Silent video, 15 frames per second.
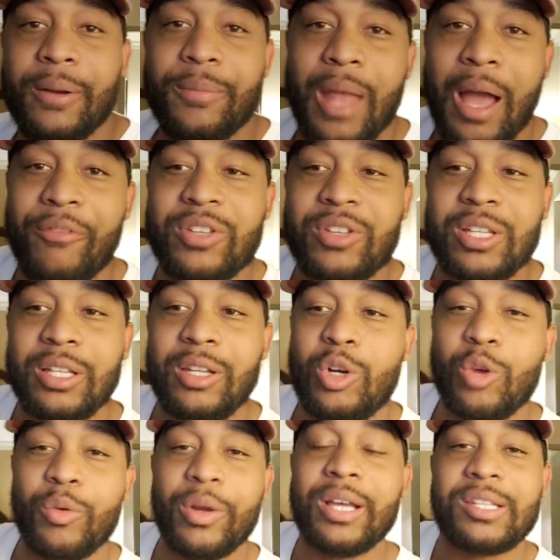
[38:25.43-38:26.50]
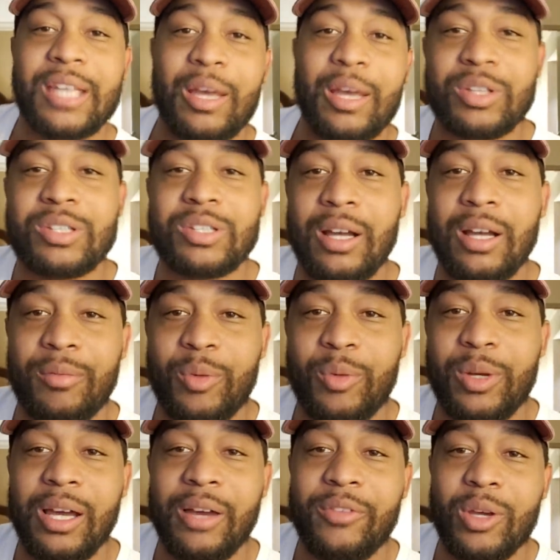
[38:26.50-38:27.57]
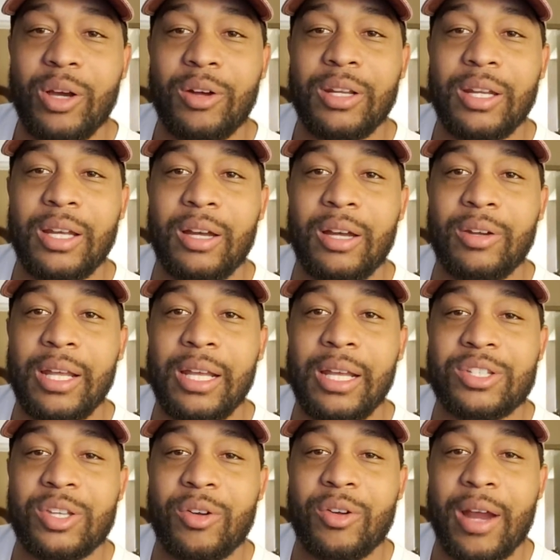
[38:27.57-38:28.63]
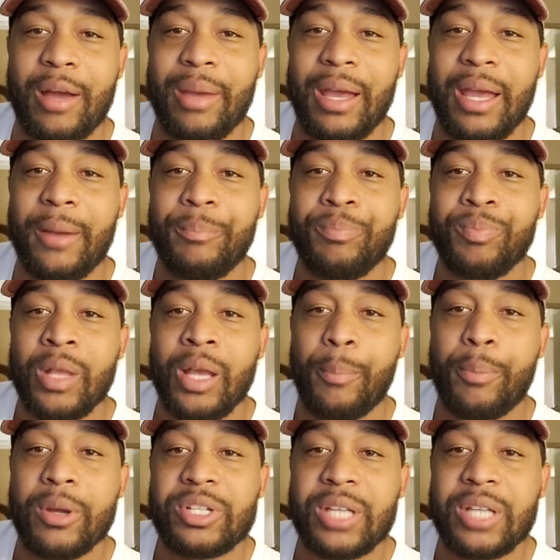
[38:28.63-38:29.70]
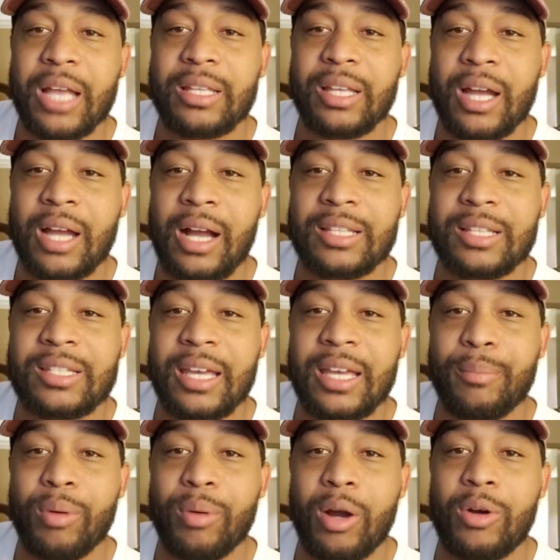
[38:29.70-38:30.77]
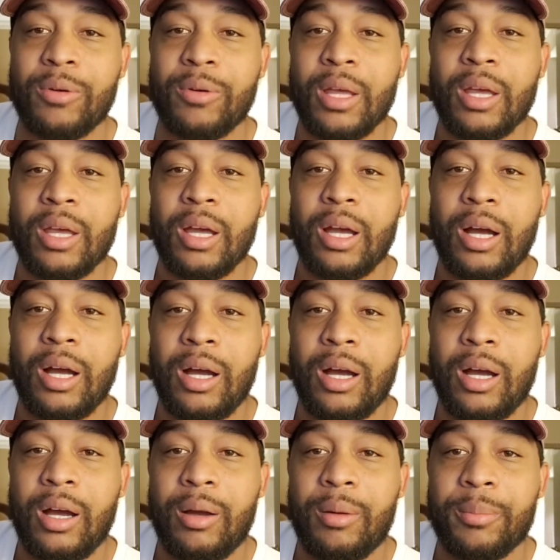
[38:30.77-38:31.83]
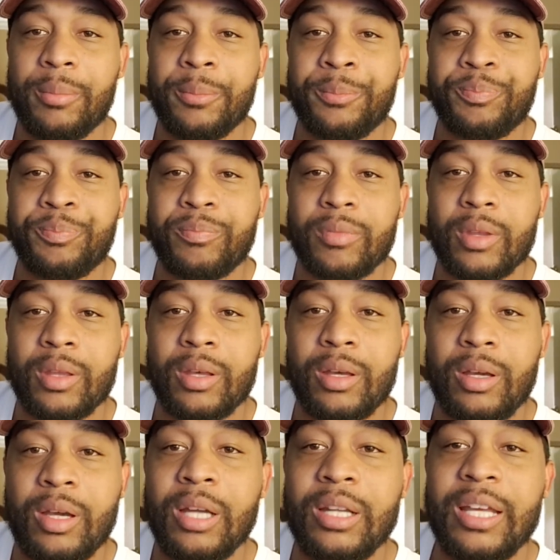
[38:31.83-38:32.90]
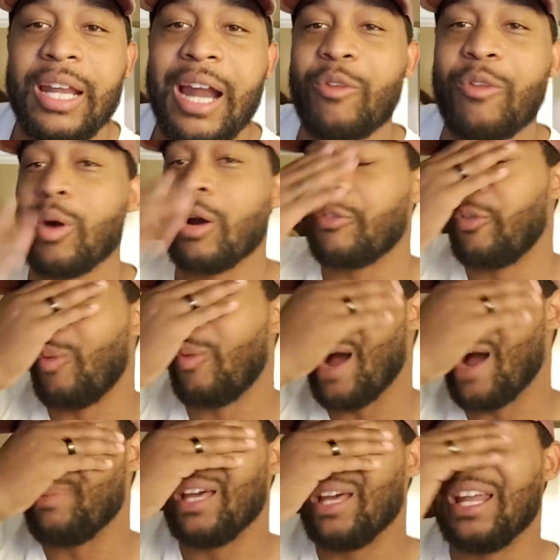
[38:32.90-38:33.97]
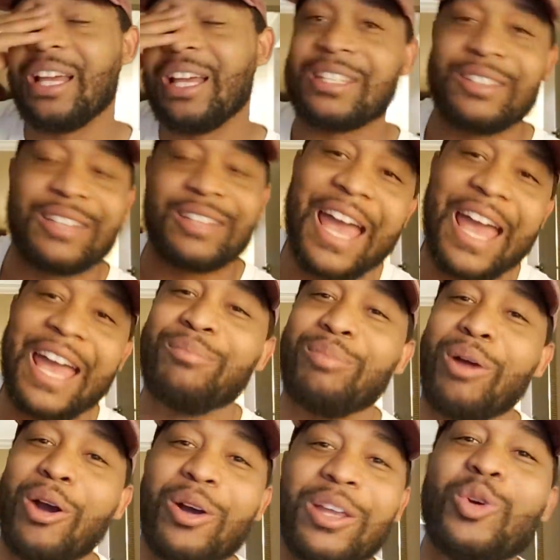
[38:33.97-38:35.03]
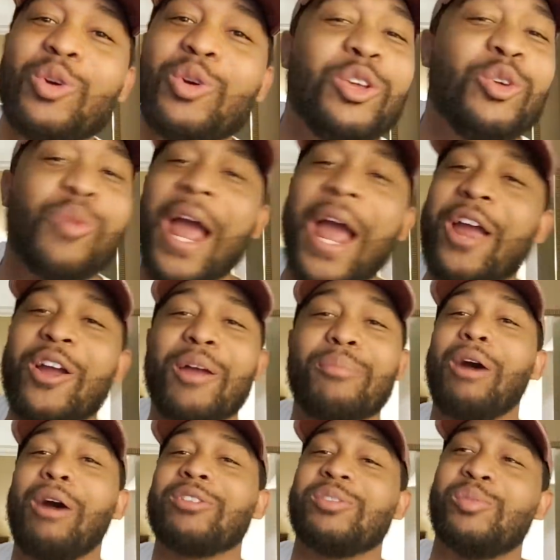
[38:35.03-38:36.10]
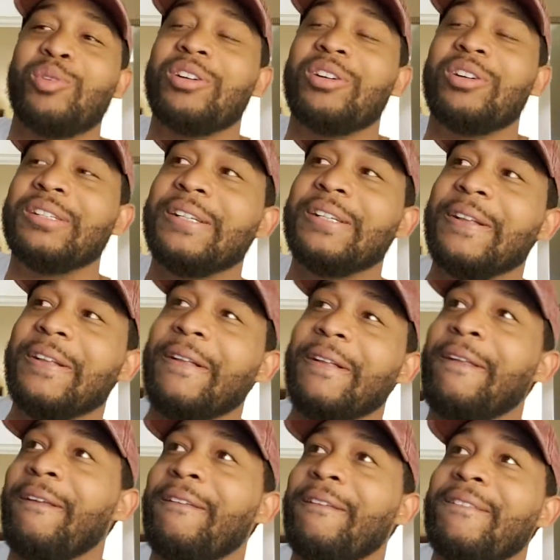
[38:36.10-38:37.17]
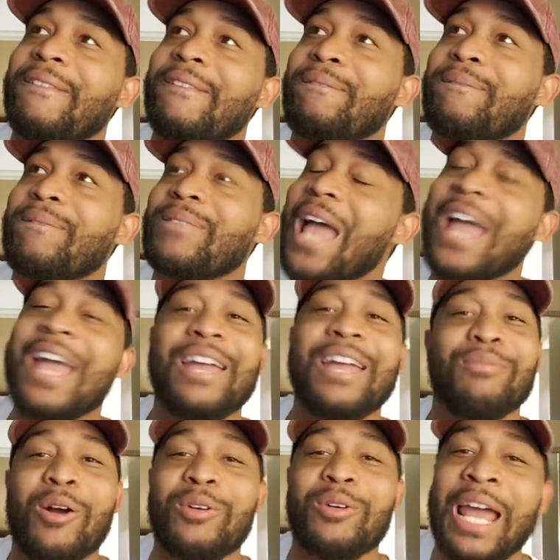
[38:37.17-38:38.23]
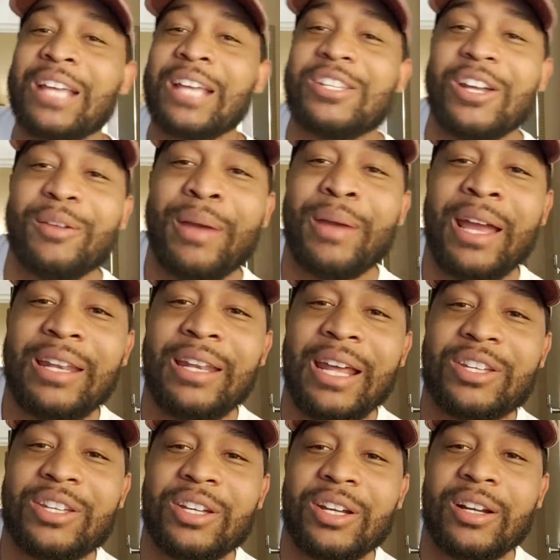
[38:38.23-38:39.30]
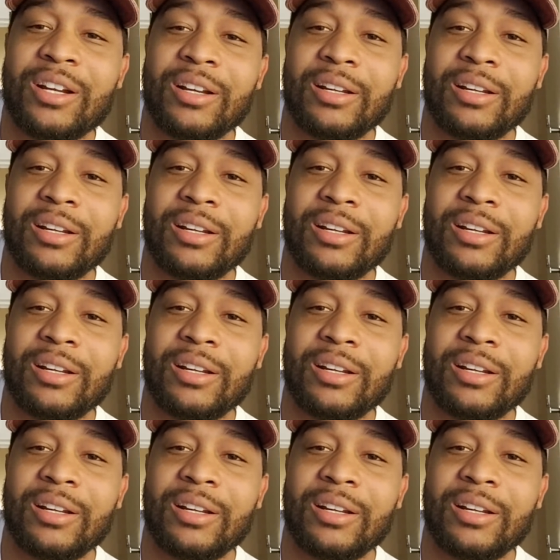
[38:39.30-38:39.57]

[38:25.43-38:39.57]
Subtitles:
Officer Lou, Corinne said, what's up? We love you on the Instagram, man. Appreciate the content, bro. Couldn't get off work for YBLS. Dang, bro. You right here in Baltimore. Dang, bro. Next year.